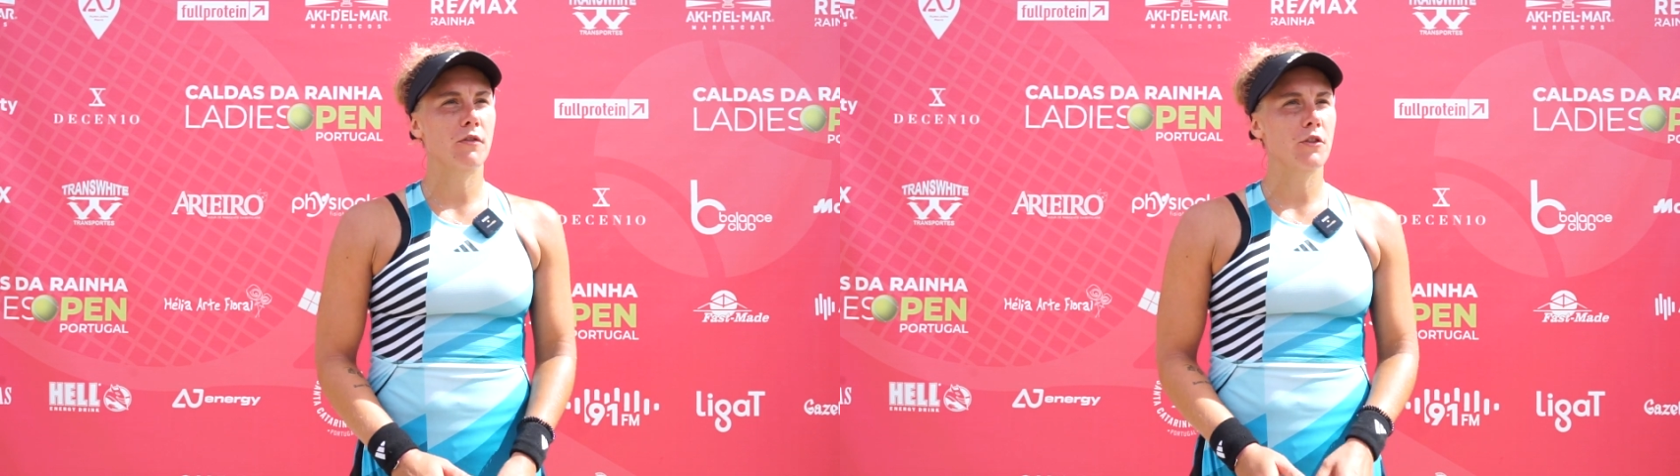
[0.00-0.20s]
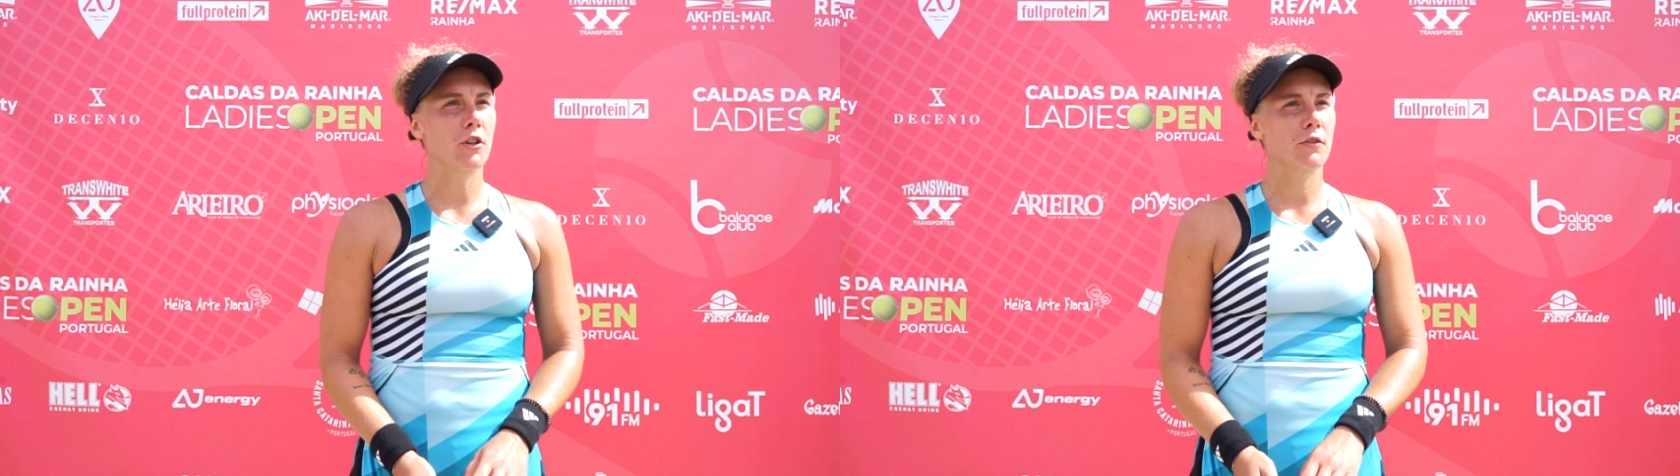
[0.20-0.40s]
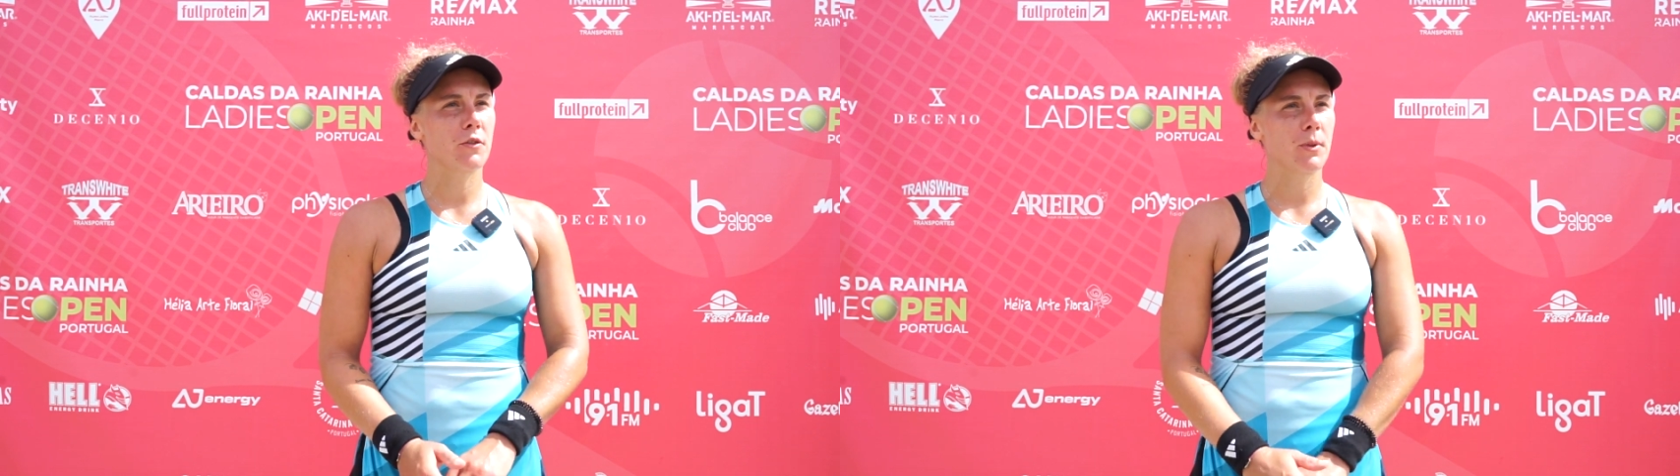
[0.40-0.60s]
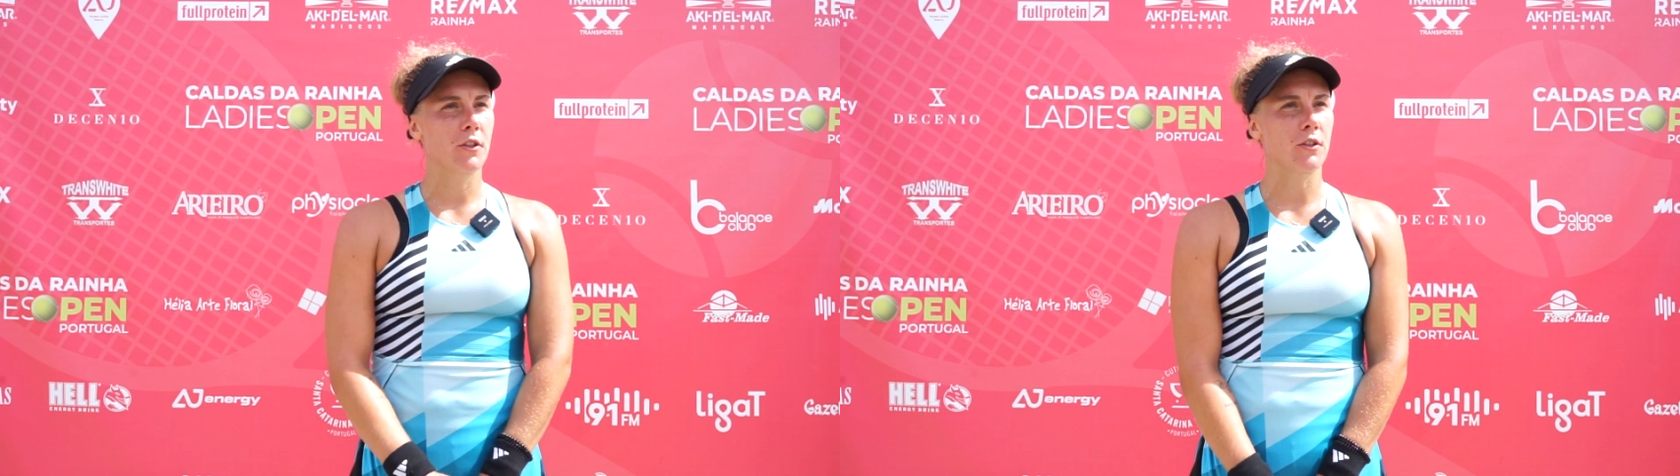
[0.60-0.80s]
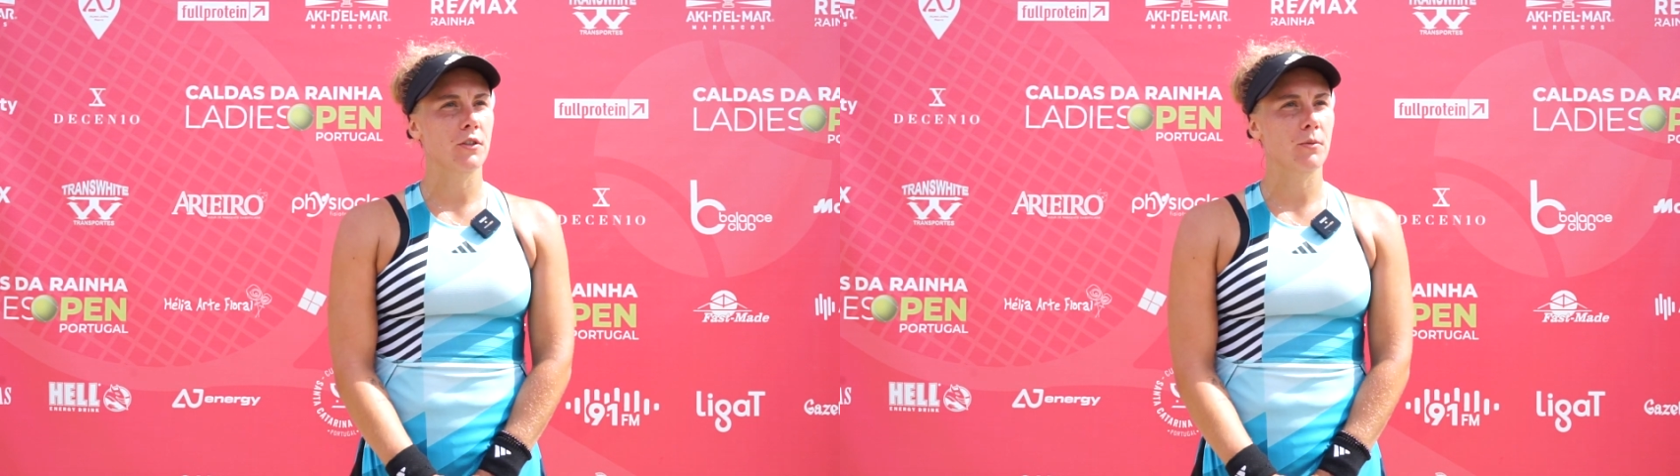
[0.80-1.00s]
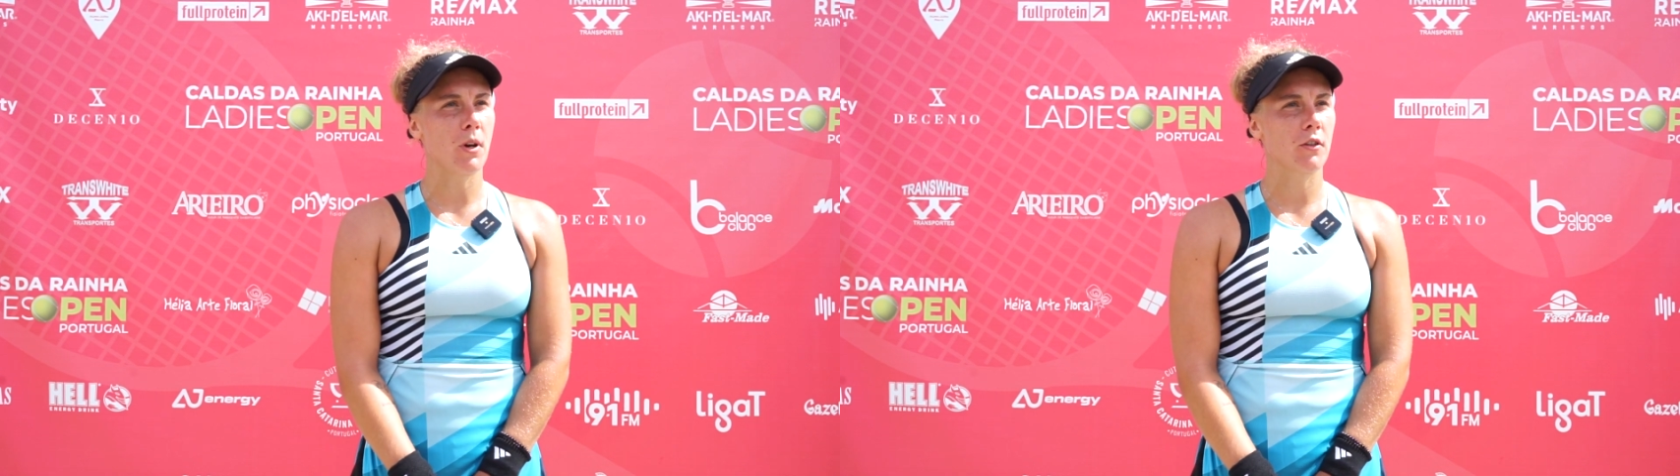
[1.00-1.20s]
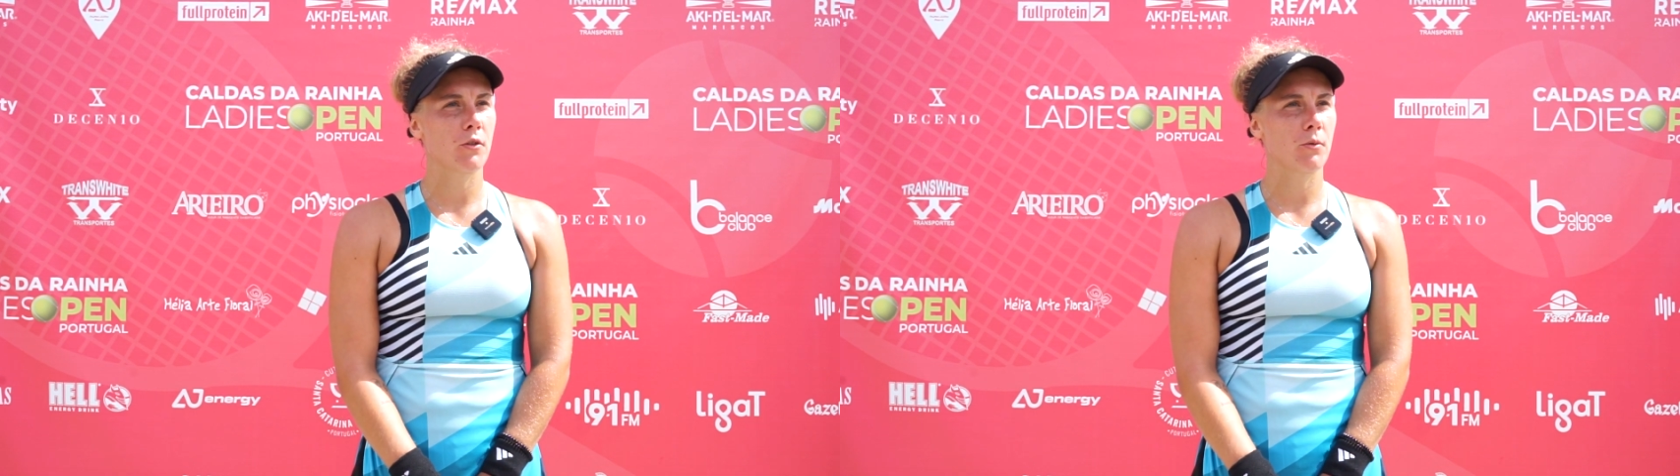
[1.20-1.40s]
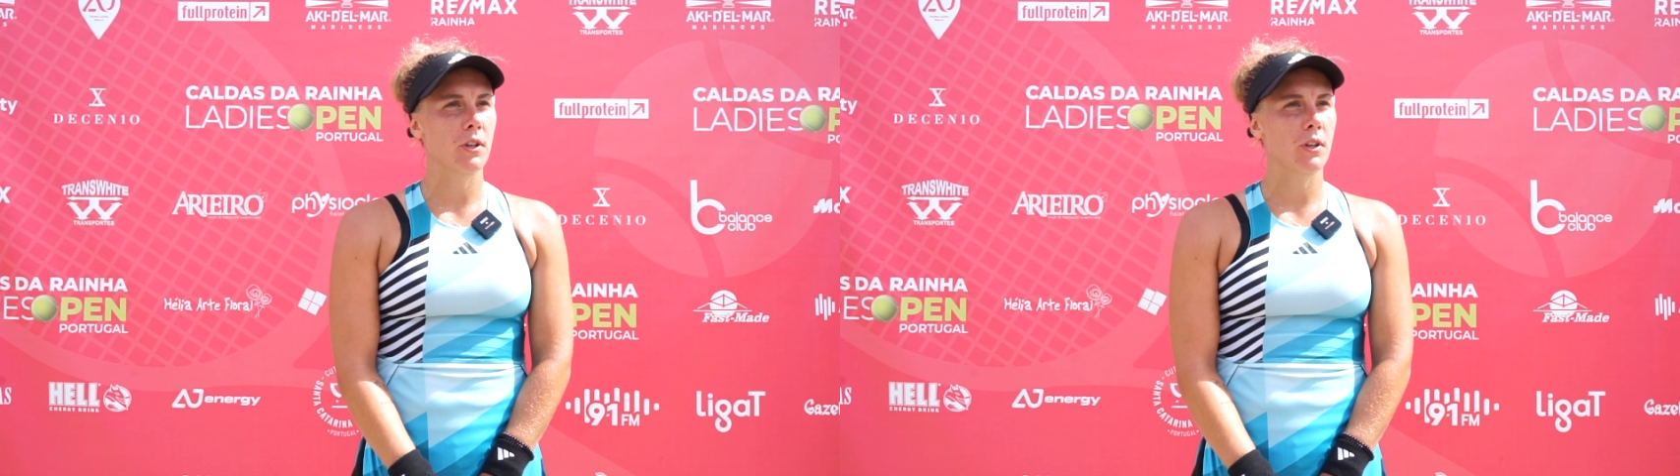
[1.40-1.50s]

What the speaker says: of nerves because Margaux,